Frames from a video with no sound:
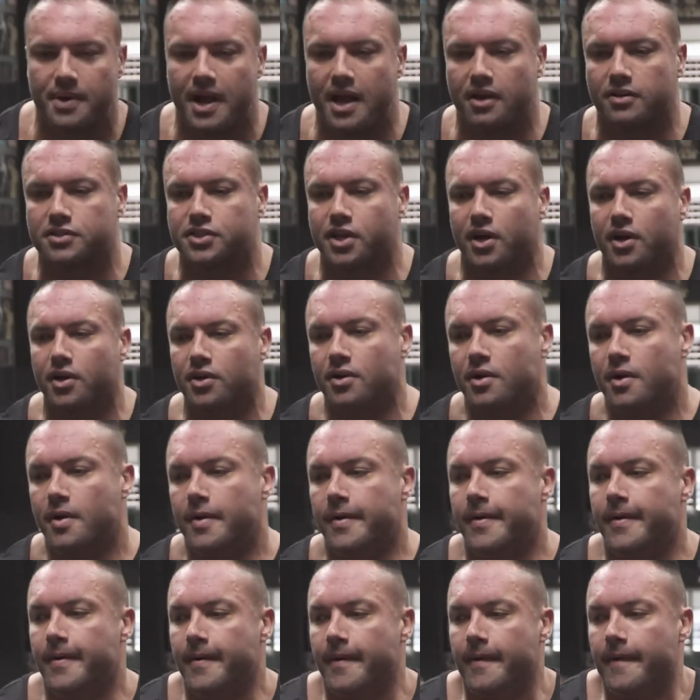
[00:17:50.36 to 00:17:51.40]
now. So
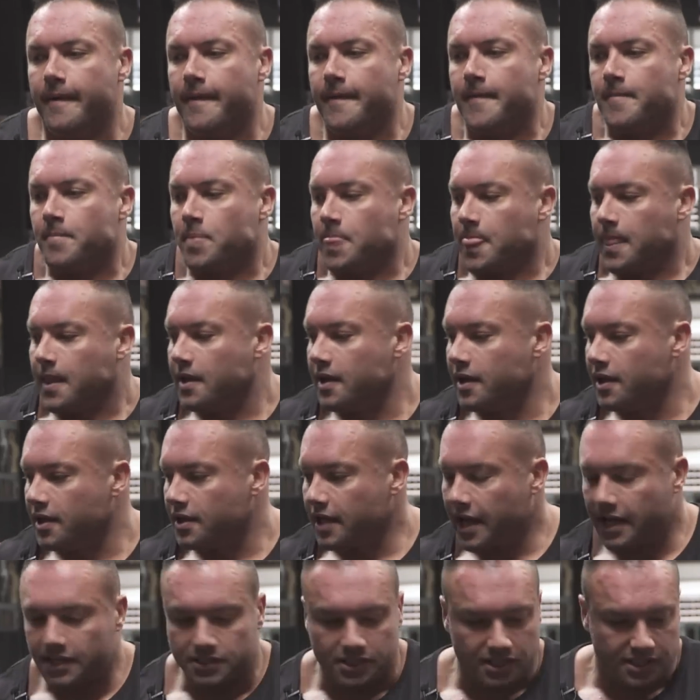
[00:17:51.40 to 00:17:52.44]

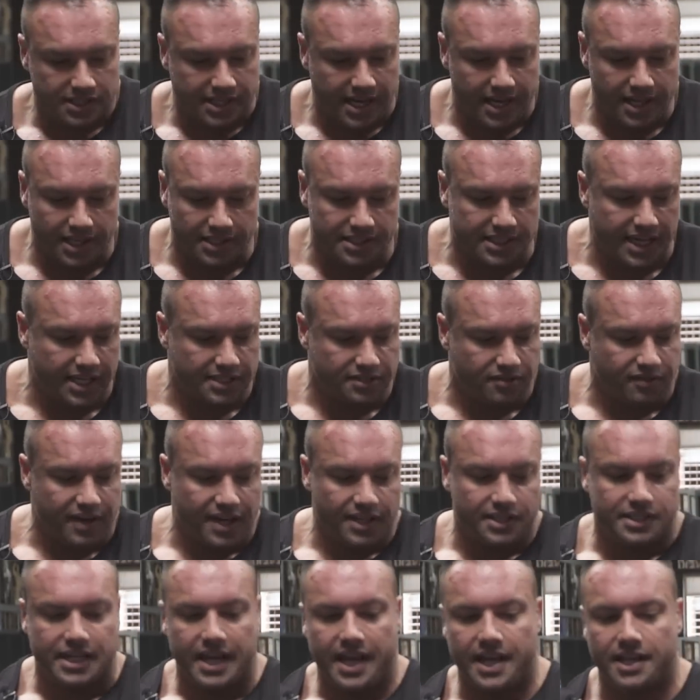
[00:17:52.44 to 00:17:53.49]
as you see, the sets have
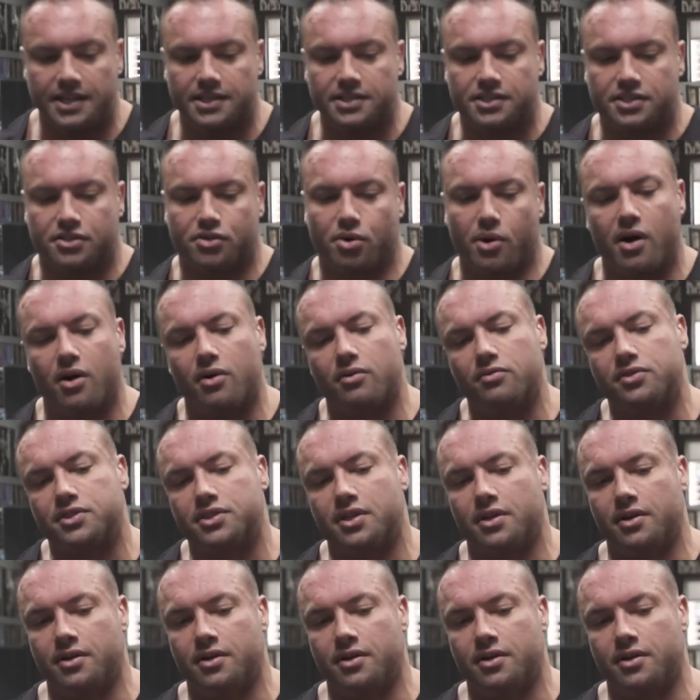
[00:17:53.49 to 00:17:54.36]
done 10s, 12s,